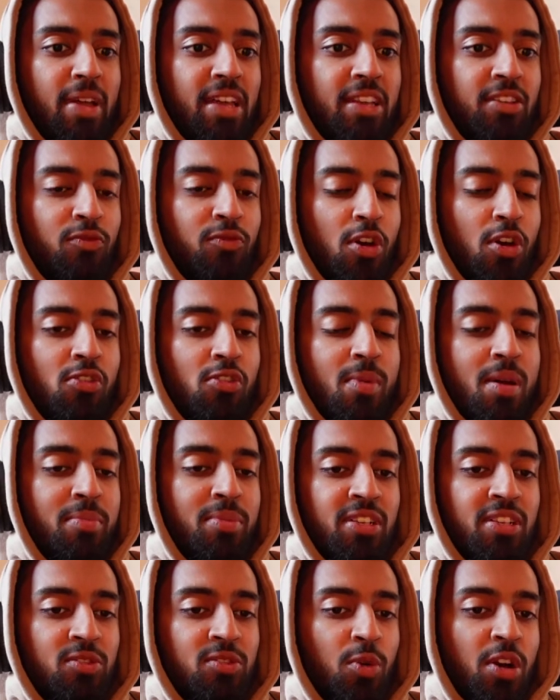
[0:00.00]
you've got to
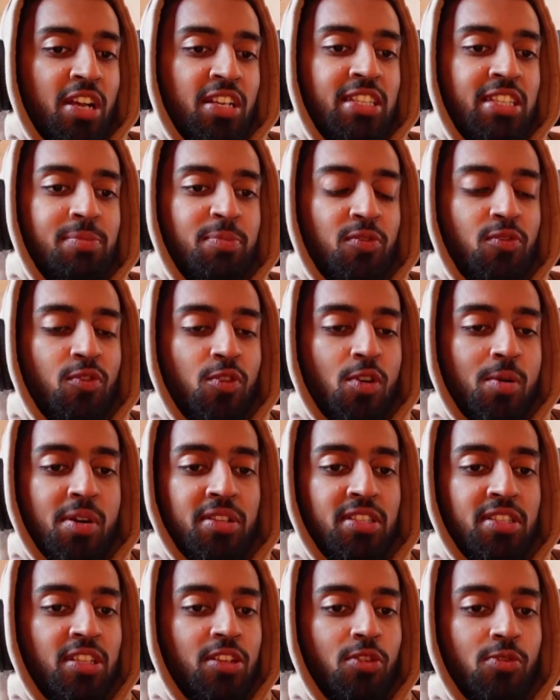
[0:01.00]
remember, it's what I said before about
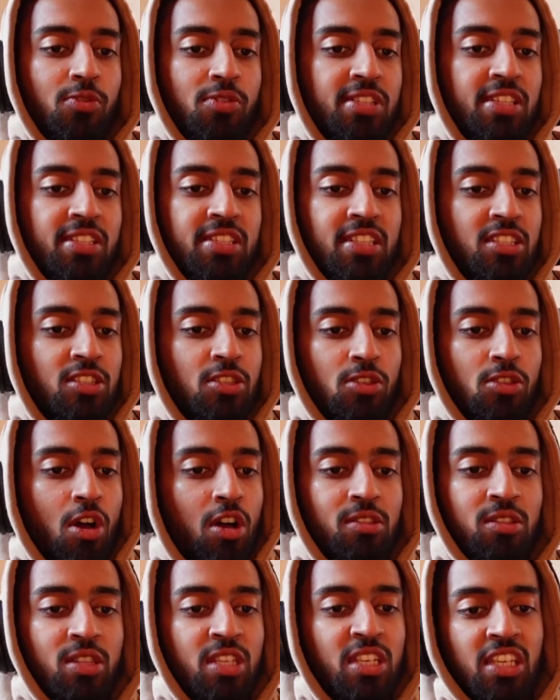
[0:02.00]
insecurities. It's
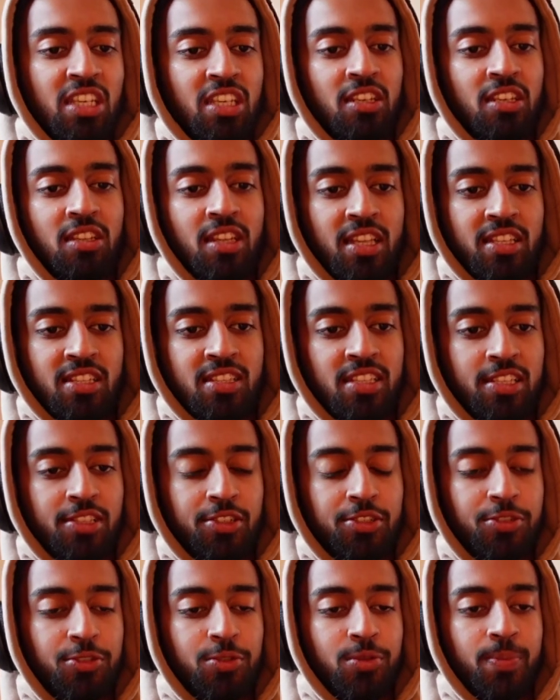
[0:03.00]
not the ear that's the
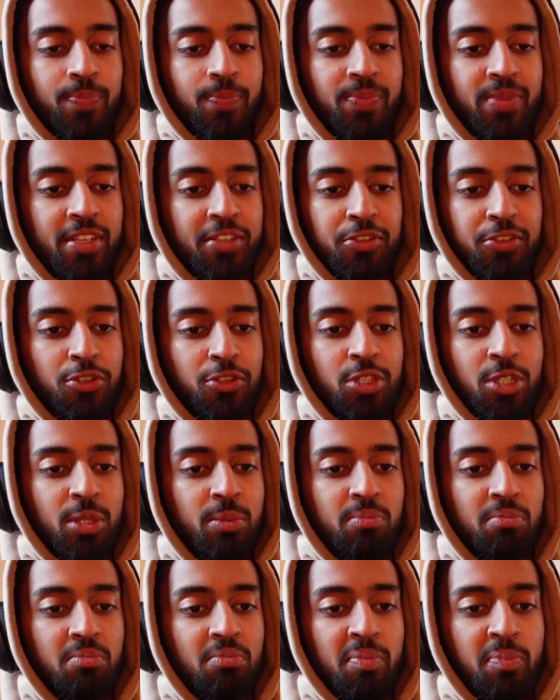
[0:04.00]
issue. It's just
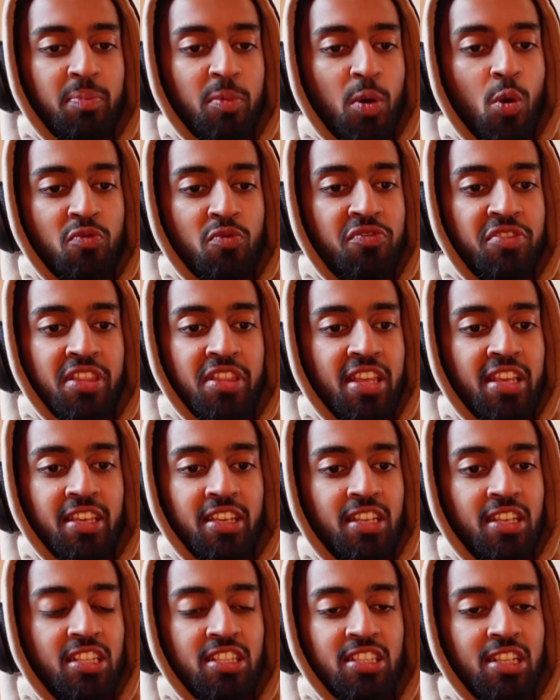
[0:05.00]

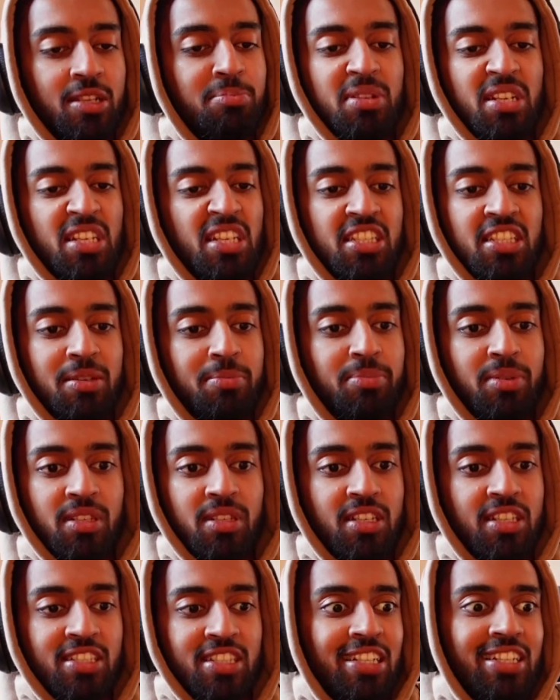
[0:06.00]
overthinking. It's simply as
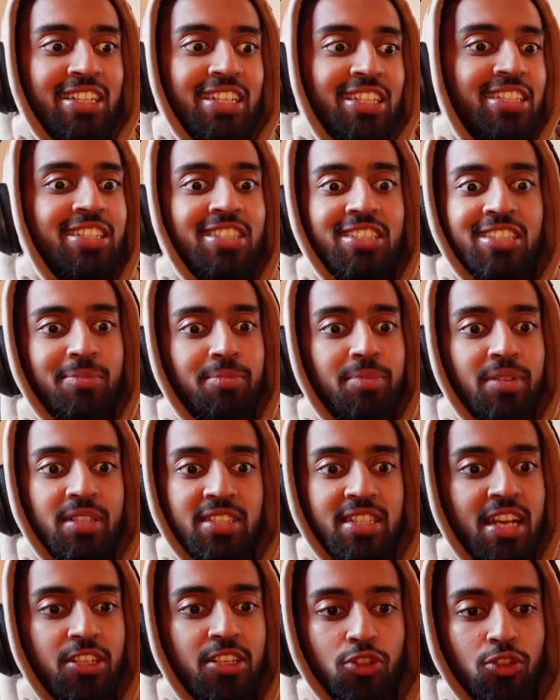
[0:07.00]
simple. It's like literally as simple
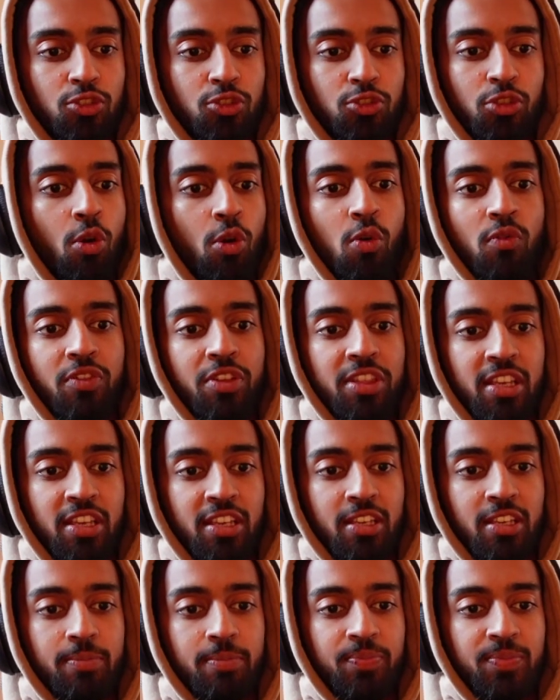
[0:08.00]
as that. It's just you're
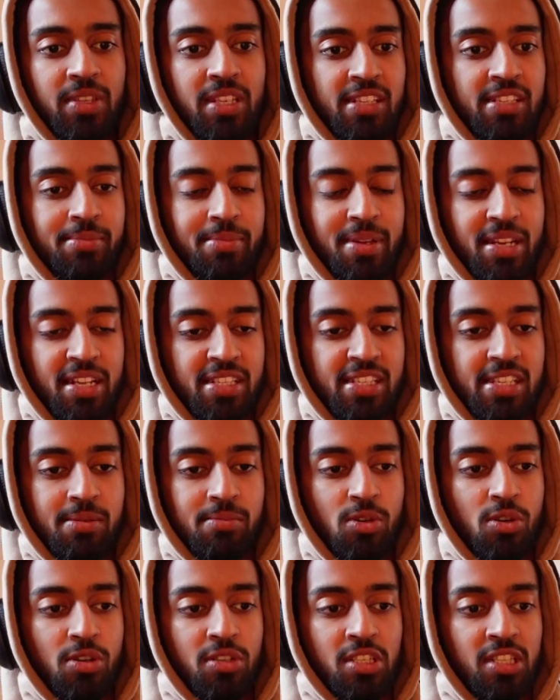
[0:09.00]
overthinking. You need to meditate
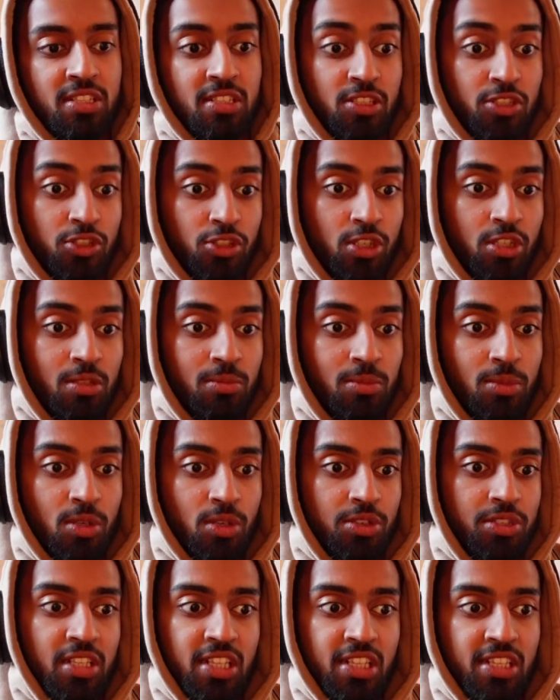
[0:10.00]
more, and you need to journal
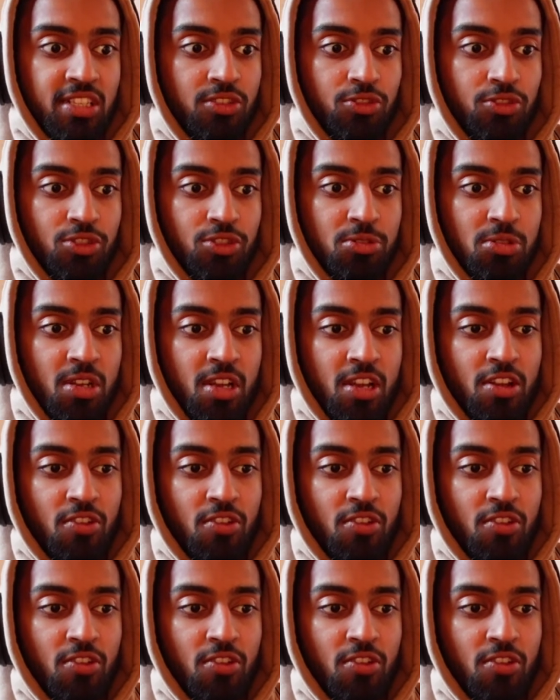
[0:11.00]
more, and you need to just